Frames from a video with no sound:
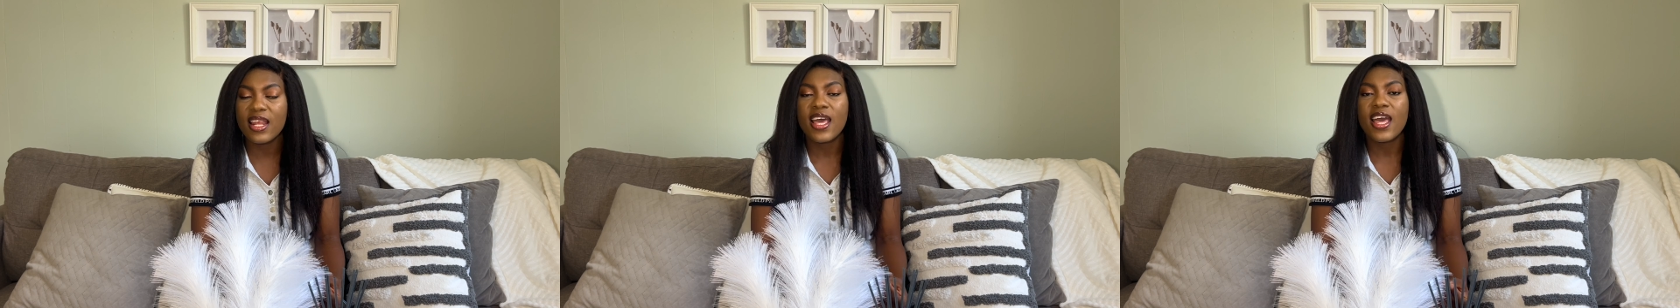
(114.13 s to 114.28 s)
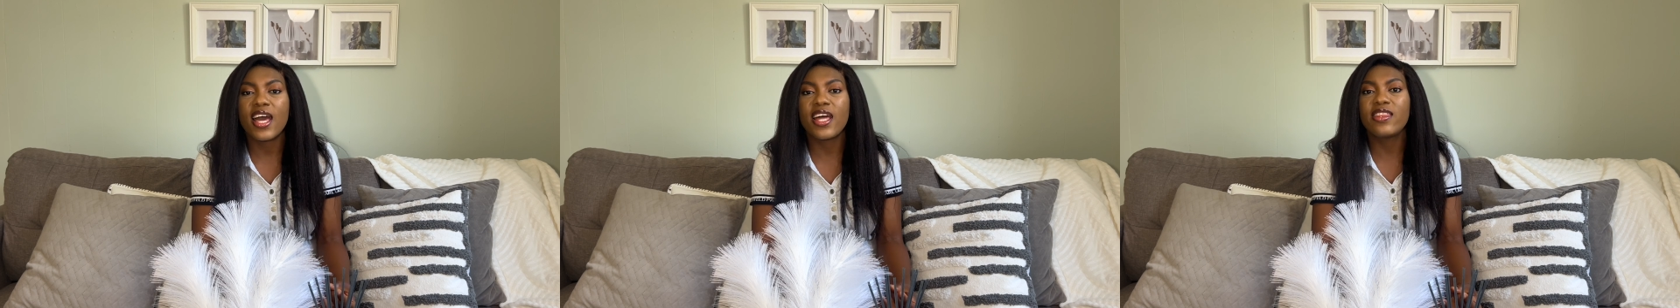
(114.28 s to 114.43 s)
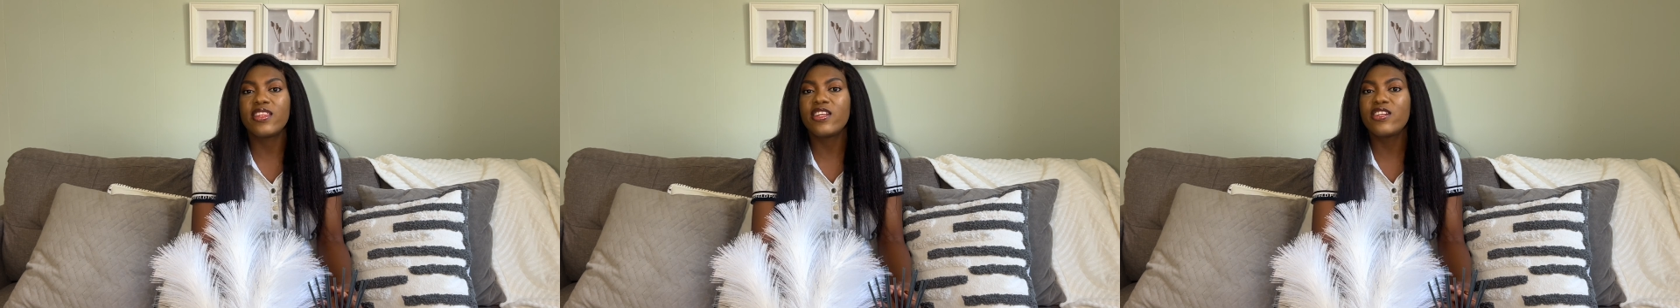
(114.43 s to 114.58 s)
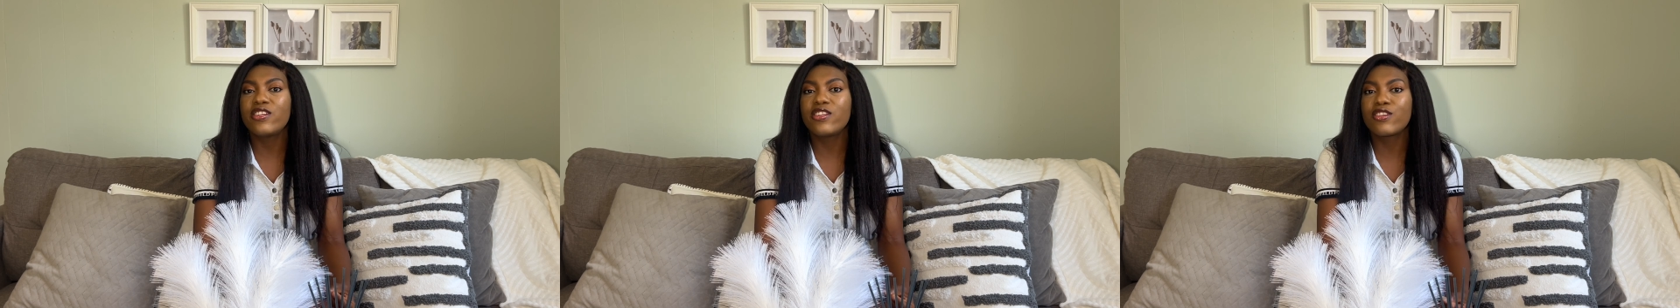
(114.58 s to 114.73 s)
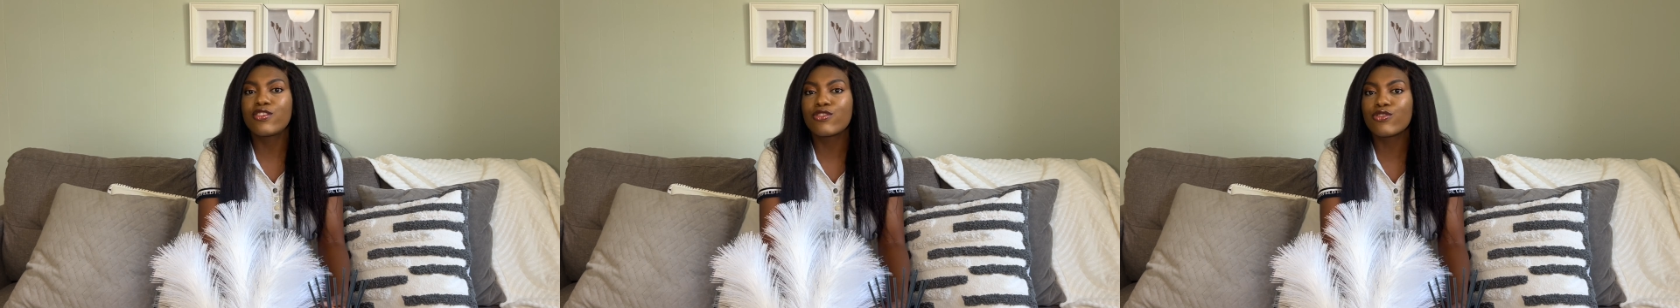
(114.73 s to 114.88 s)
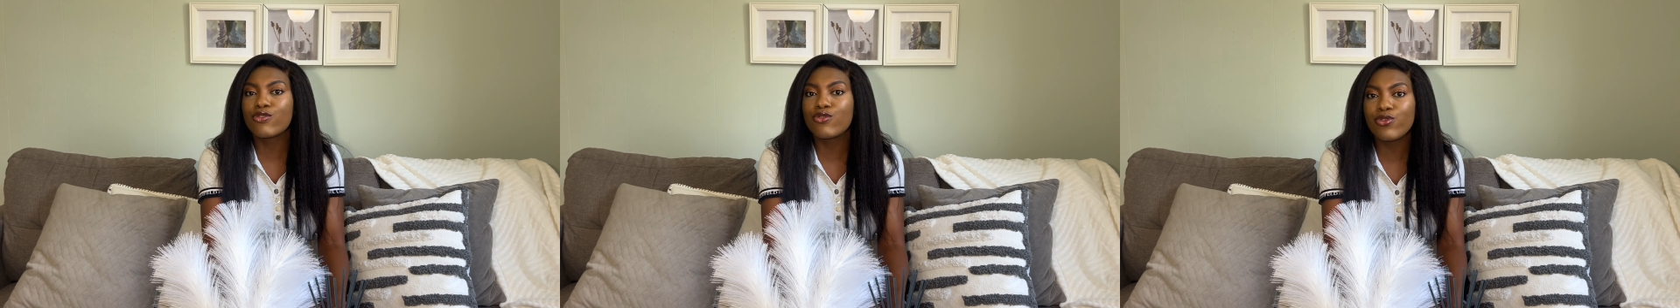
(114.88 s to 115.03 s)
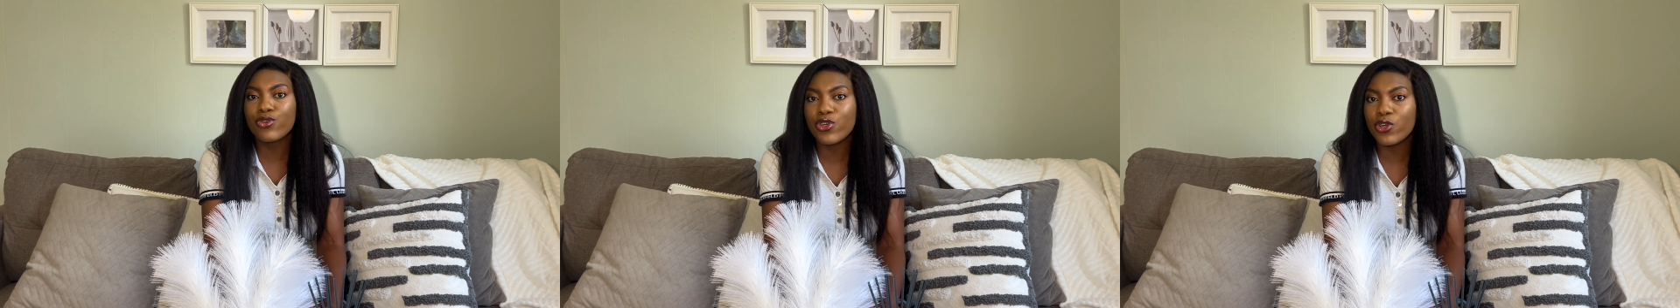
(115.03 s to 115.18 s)
and then the
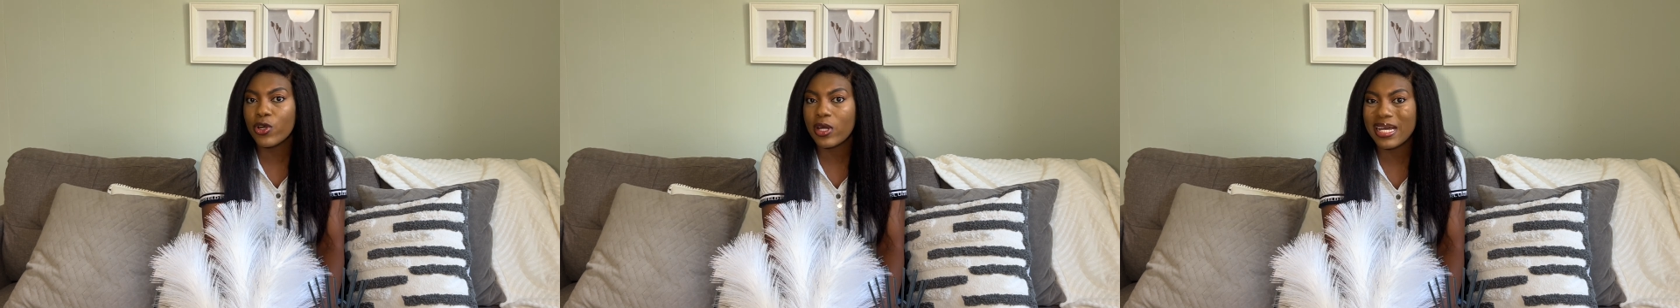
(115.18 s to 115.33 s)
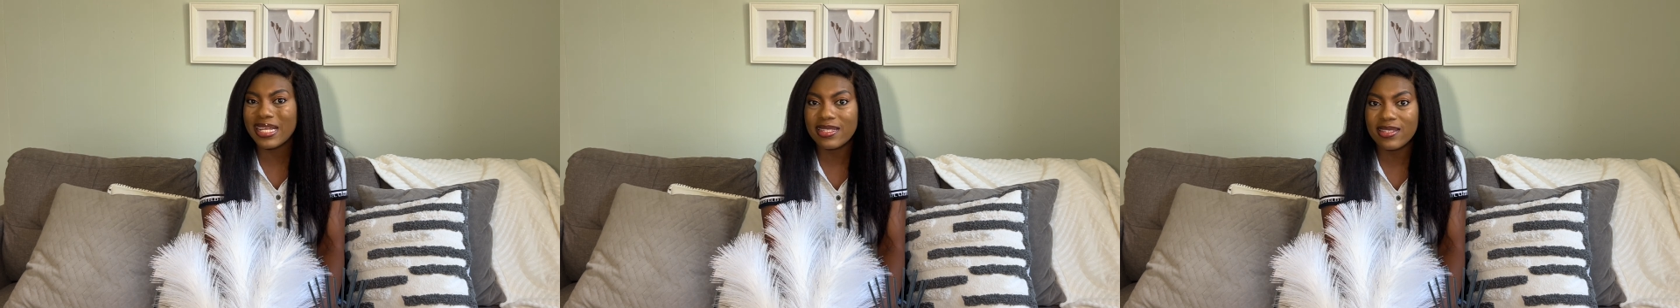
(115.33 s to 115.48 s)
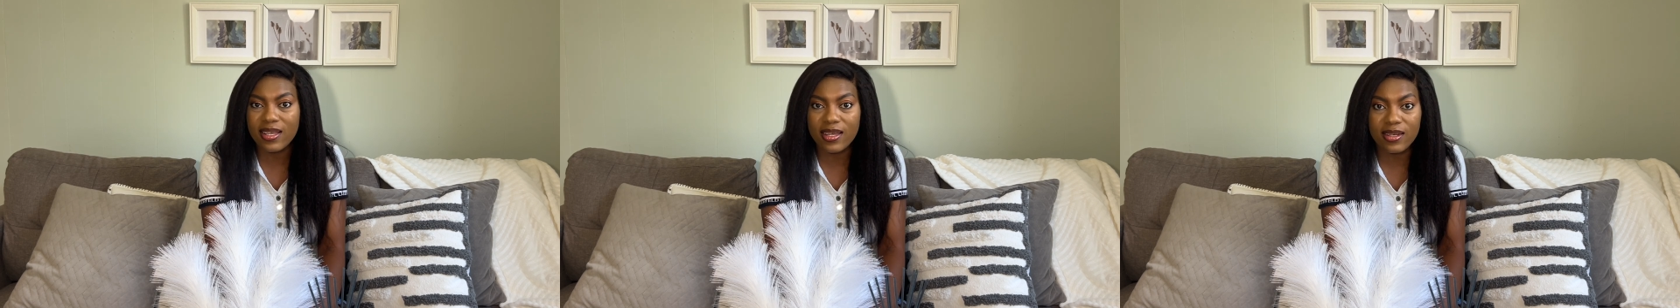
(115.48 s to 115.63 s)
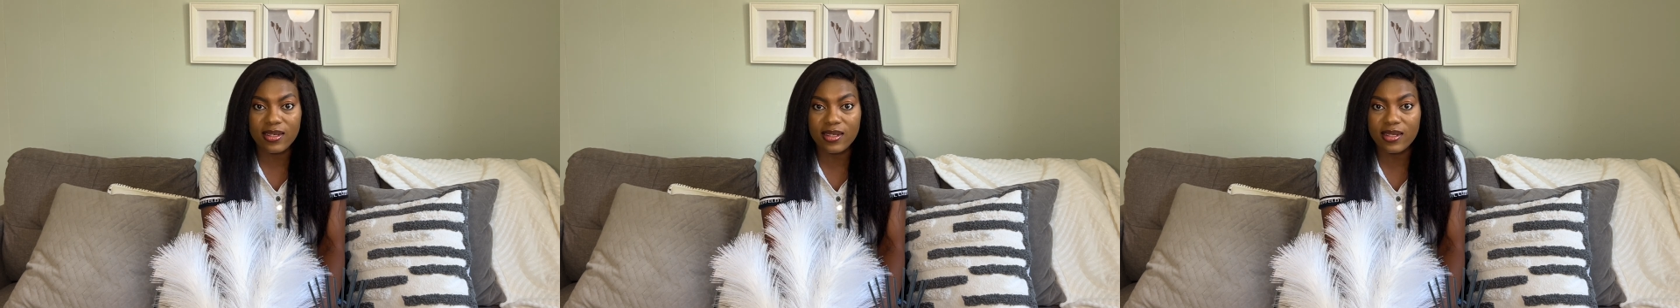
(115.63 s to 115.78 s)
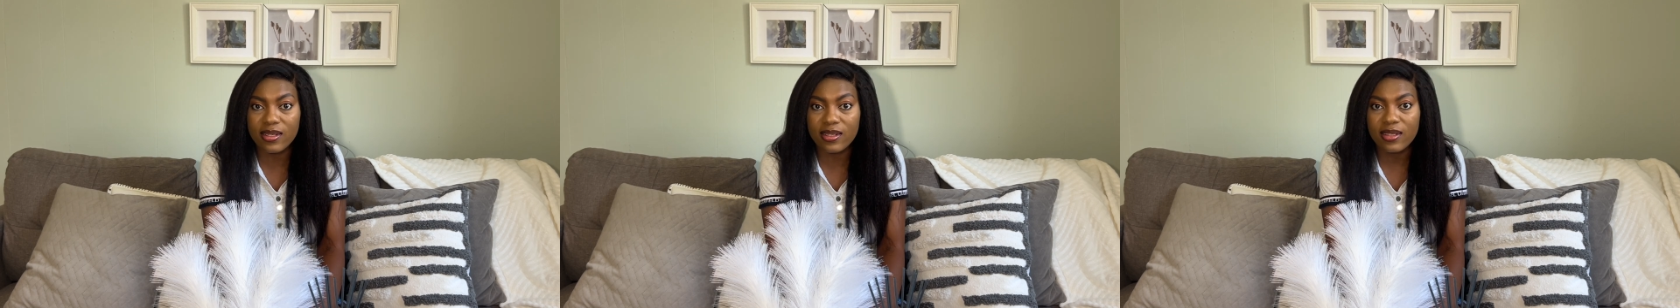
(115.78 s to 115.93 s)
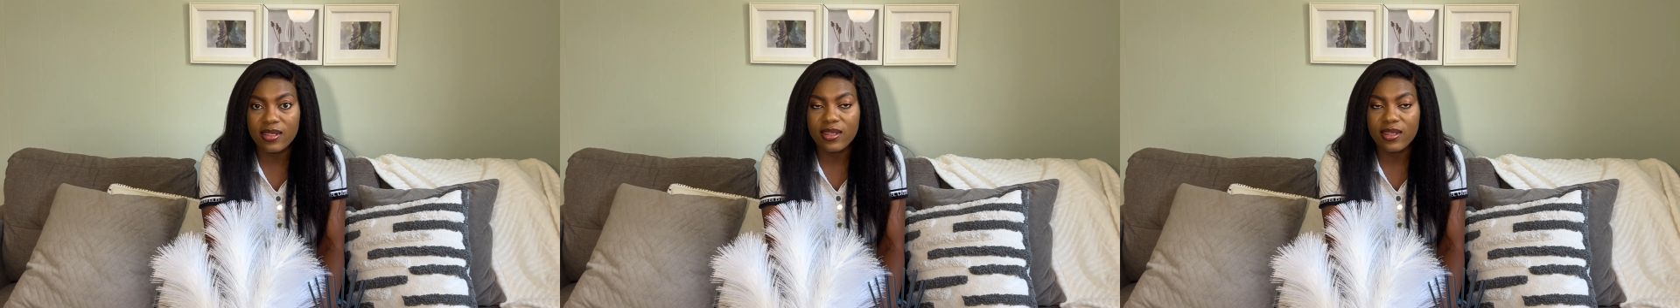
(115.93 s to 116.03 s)
school you're attending.